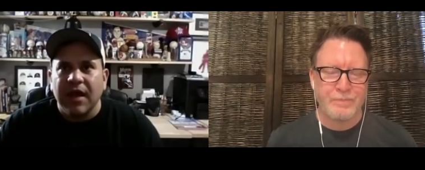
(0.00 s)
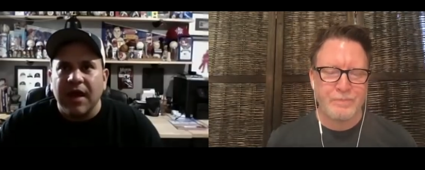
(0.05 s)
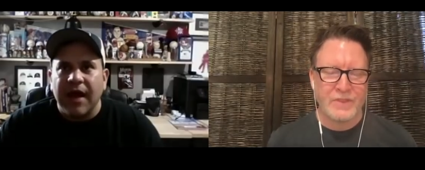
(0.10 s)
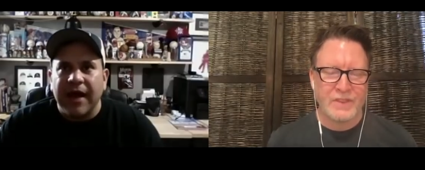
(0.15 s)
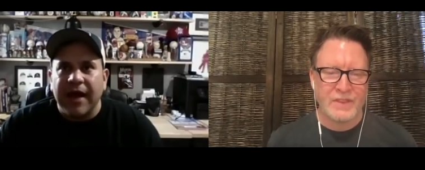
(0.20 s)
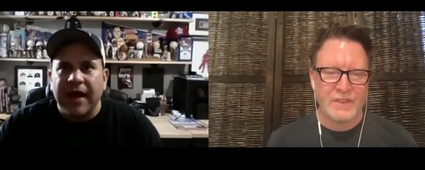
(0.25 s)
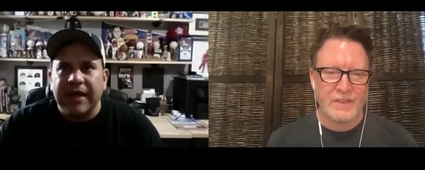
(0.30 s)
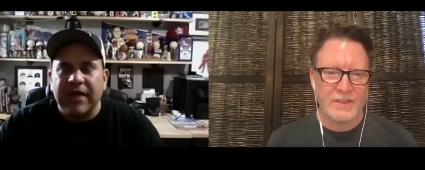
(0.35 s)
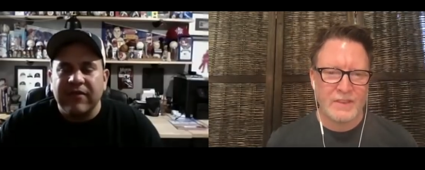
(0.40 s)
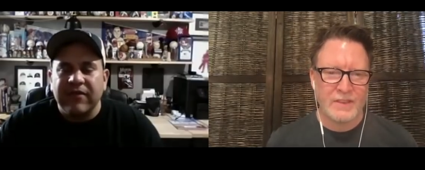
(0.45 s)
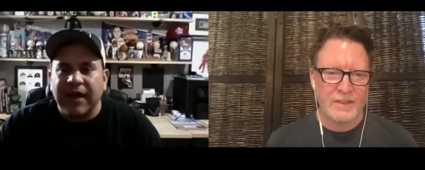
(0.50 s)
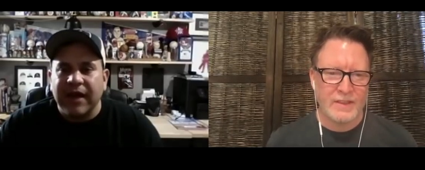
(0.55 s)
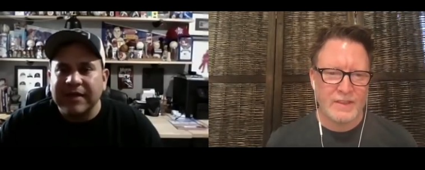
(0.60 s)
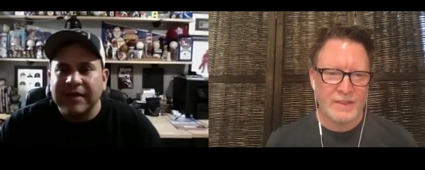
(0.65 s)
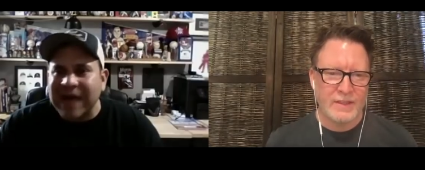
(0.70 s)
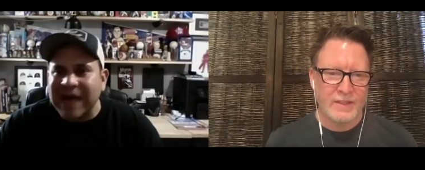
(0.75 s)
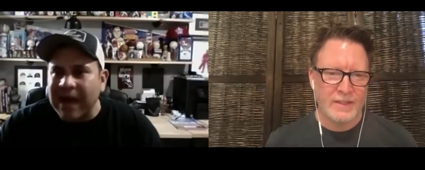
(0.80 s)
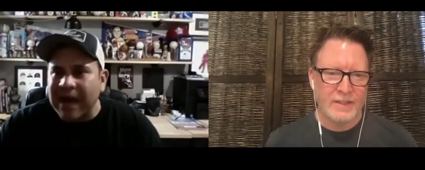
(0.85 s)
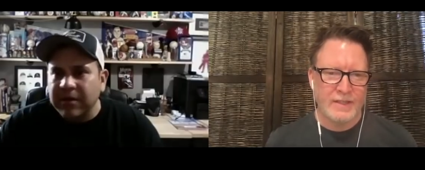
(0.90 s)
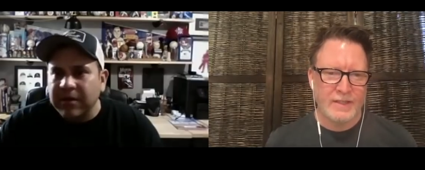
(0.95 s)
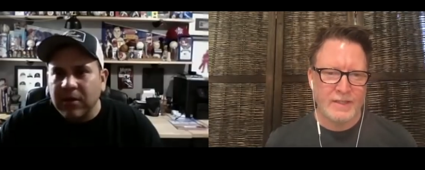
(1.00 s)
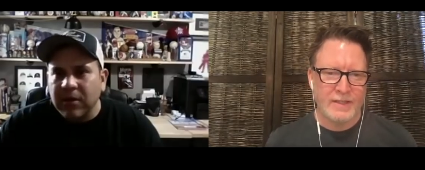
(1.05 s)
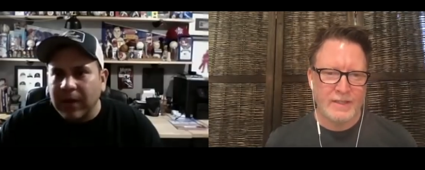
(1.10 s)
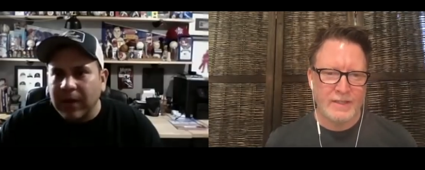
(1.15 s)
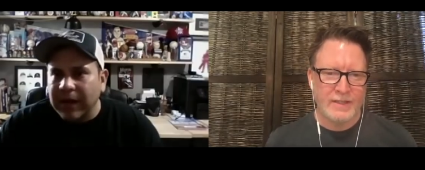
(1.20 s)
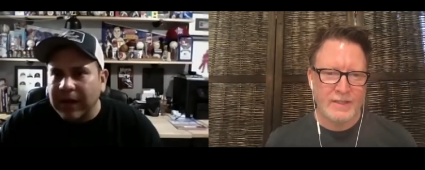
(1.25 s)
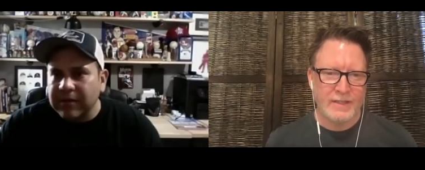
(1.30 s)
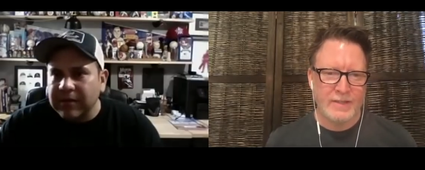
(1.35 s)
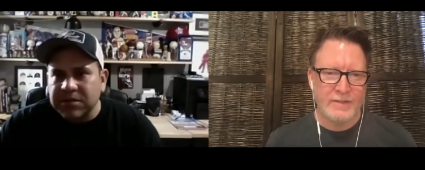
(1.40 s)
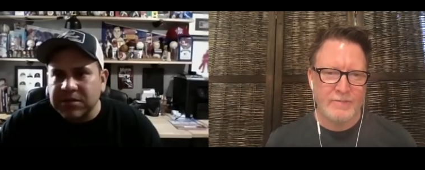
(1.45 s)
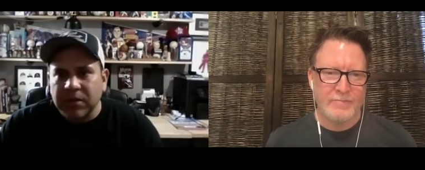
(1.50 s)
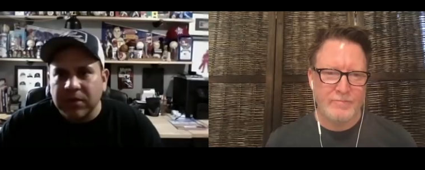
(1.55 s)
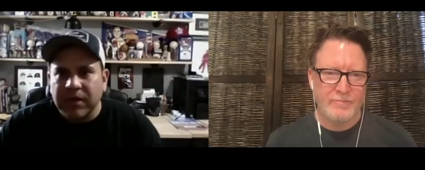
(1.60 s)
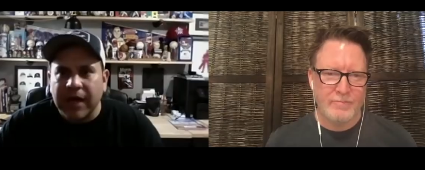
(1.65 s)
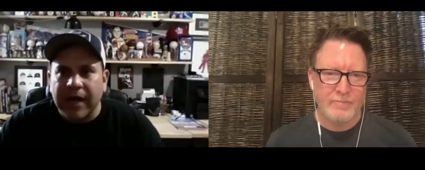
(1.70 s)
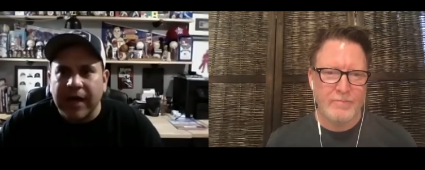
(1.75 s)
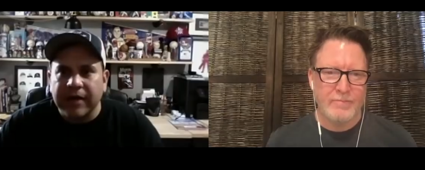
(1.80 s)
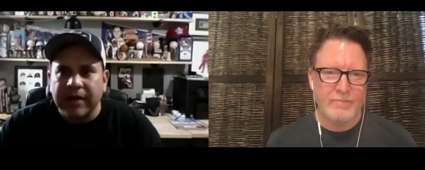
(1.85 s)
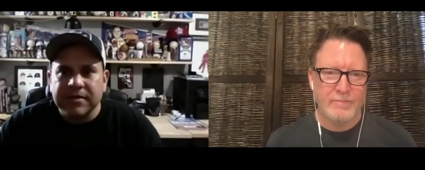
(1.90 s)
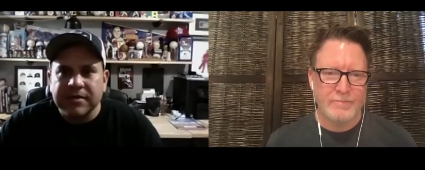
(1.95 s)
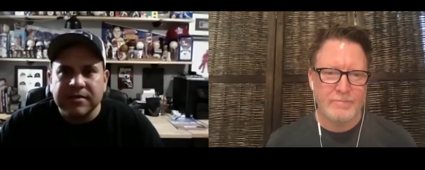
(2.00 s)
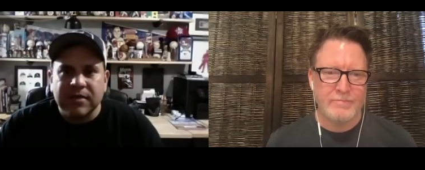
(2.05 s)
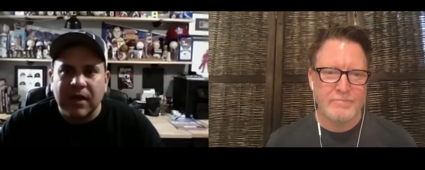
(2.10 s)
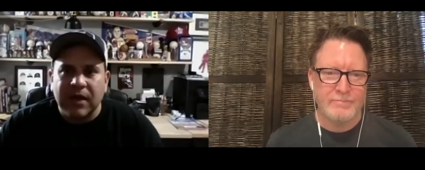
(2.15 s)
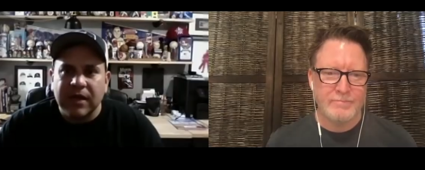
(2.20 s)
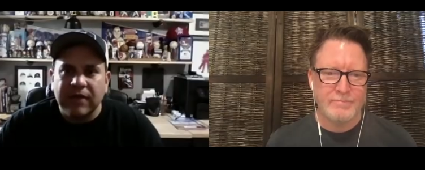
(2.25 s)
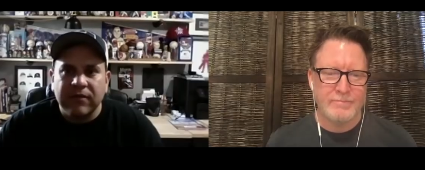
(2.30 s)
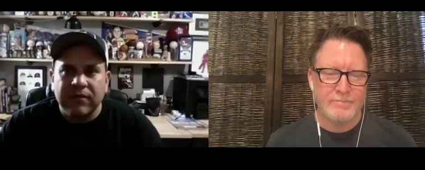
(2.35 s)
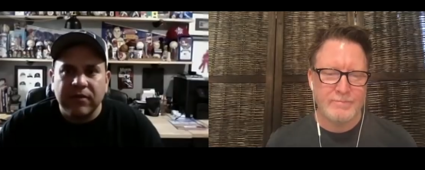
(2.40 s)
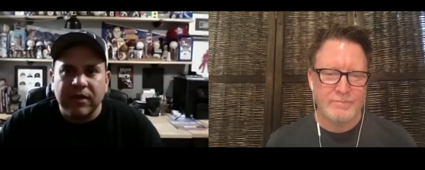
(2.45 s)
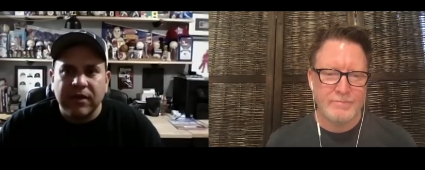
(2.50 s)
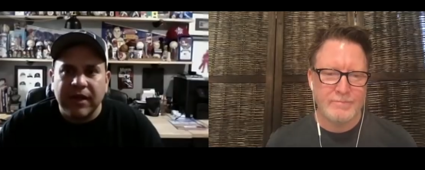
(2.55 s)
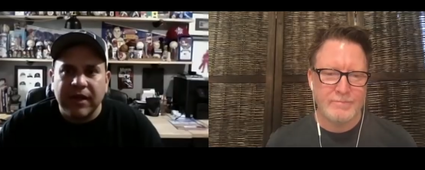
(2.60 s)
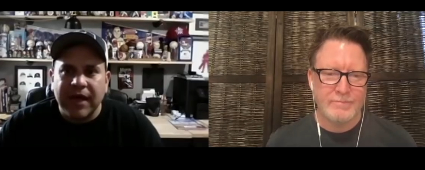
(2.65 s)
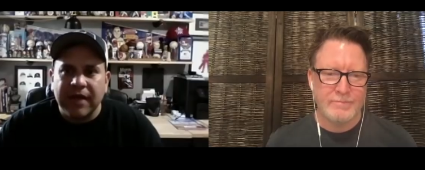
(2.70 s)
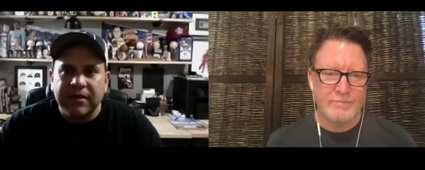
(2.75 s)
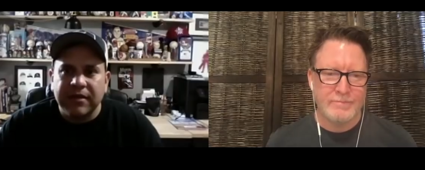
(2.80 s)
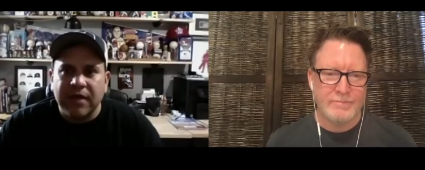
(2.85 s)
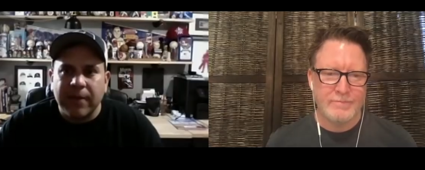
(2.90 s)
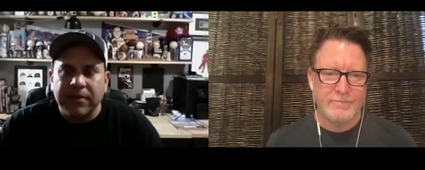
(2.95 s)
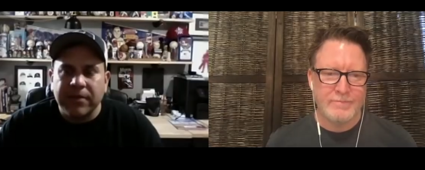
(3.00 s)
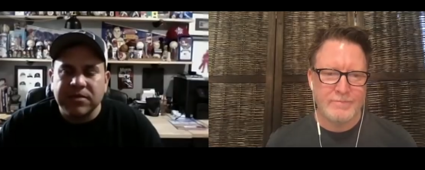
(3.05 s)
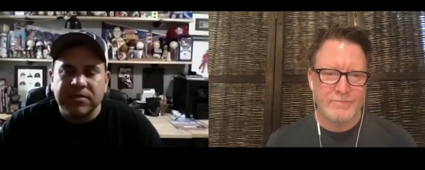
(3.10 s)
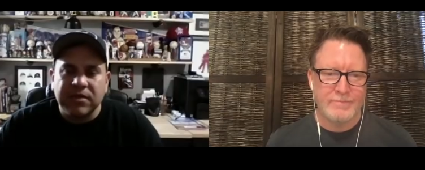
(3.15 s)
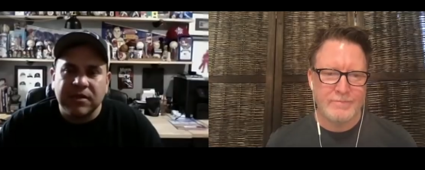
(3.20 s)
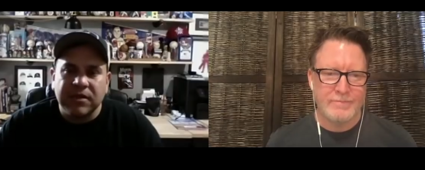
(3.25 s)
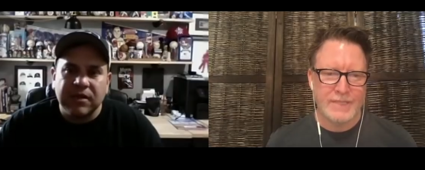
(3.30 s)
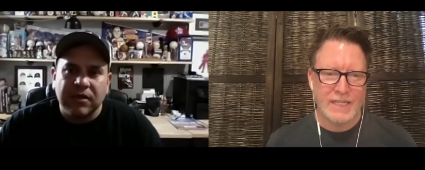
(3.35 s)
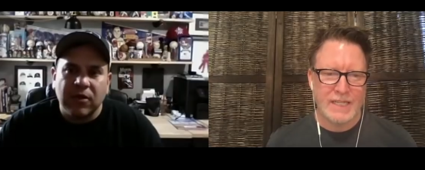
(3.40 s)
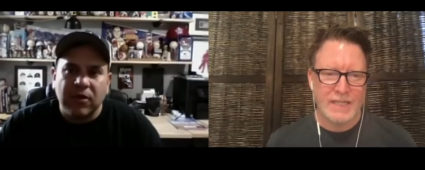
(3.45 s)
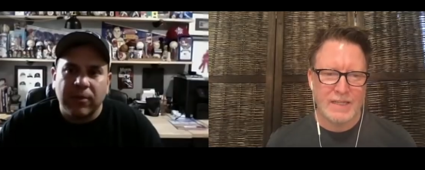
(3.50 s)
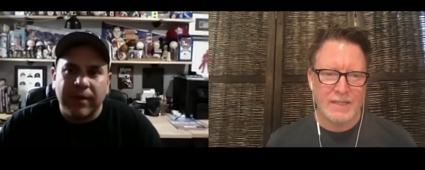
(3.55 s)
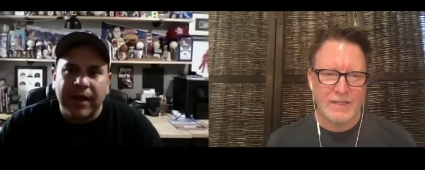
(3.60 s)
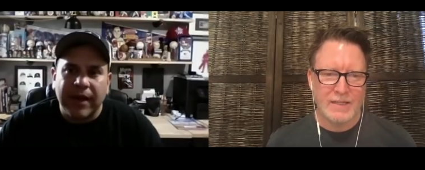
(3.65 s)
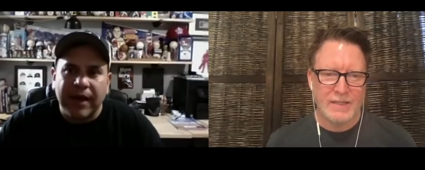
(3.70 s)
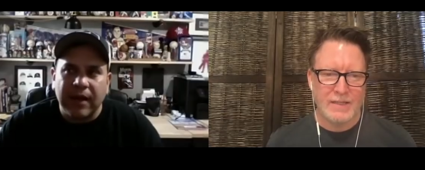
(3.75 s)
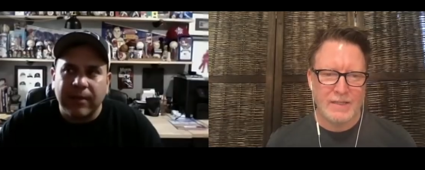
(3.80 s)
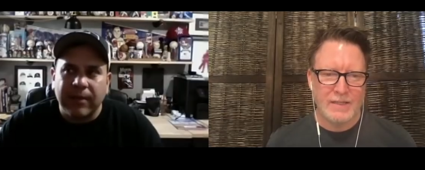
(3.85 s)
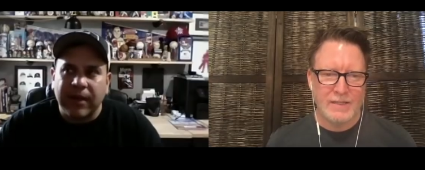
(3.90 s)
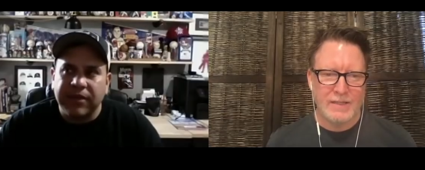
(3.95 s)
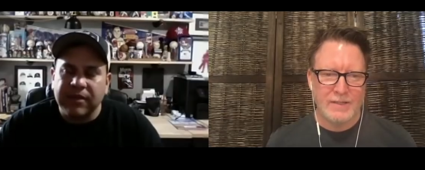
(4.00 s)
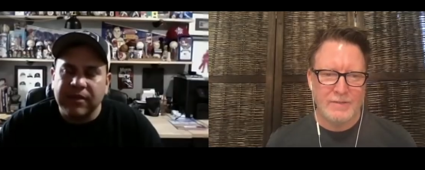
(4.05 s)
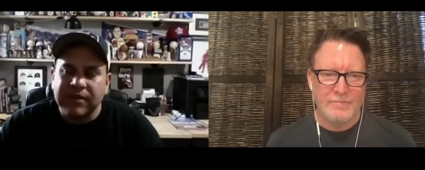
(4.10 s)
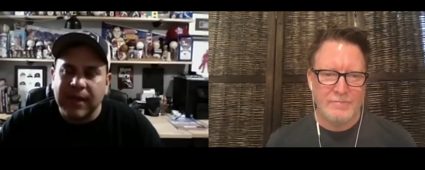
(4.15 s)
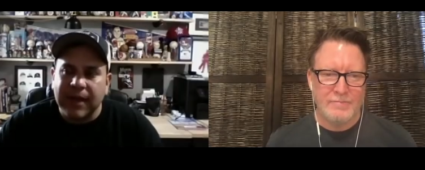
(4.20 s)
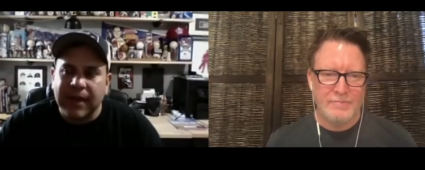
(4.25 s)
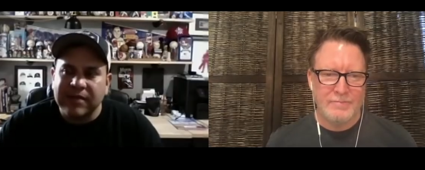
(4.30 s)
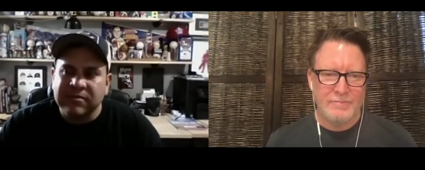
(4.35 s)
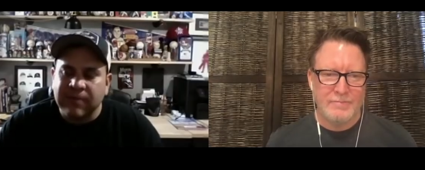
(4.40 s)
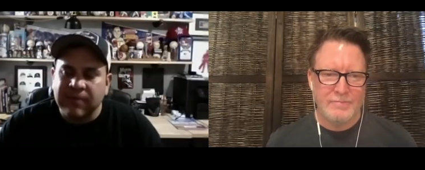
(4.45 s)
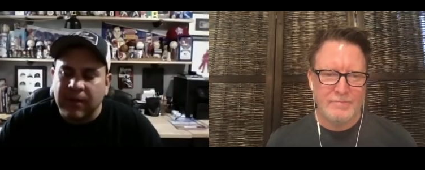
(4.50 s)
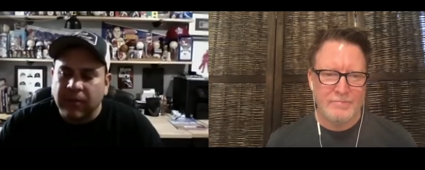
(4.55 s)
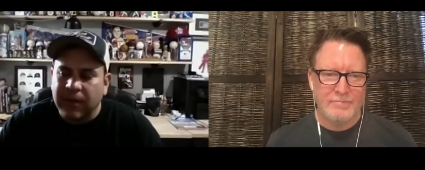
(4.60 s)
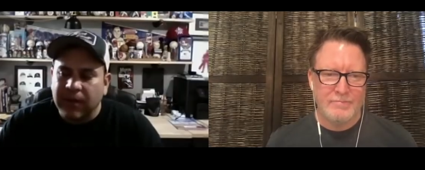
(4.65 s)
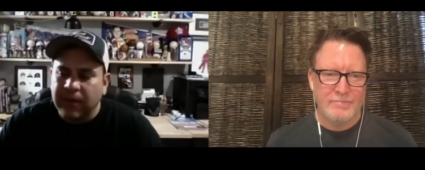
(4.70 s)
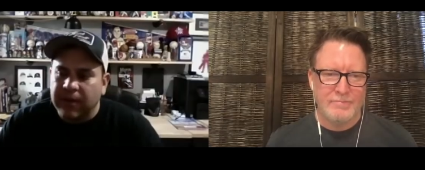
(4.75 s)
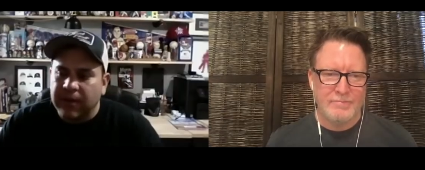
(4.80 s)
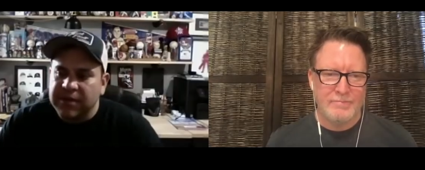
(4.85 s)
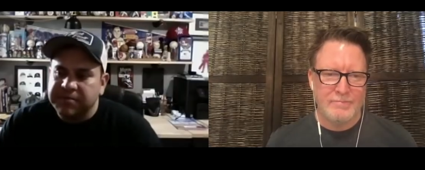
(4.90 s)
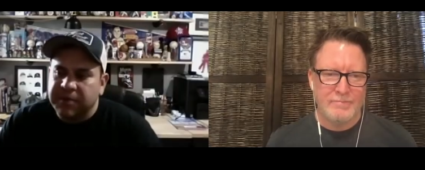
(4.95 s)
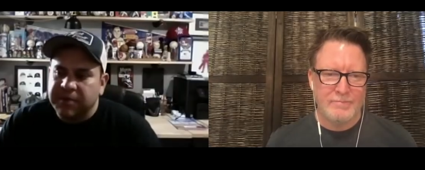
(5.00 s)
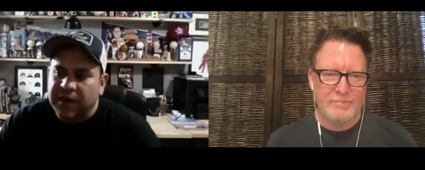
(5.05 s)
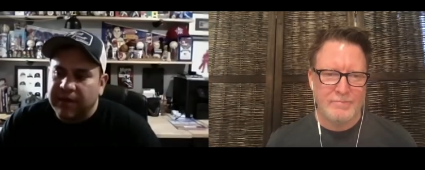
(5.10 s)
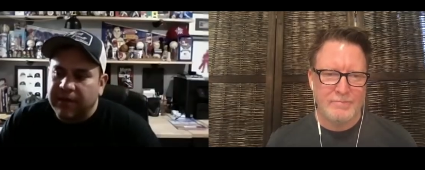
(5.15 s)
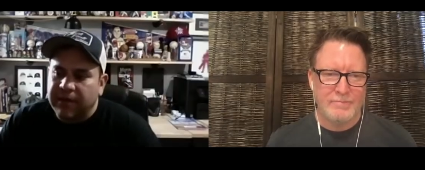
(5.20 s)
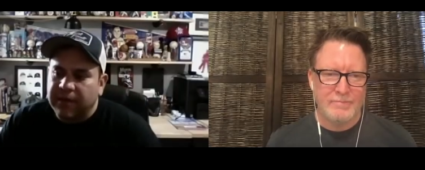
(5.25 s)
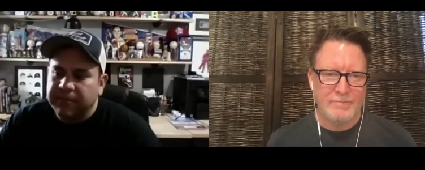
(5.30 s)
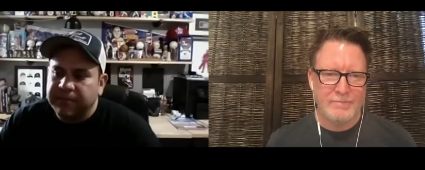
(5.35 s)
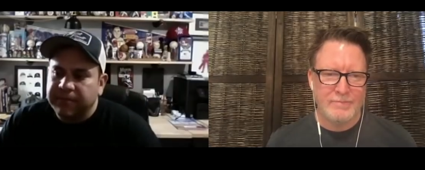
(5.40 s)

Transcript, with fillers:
Speaker 1: I never had time to go out to Joe Cotton's. You know, I never really had the opportunity to go back. I think the last time I went I was probably about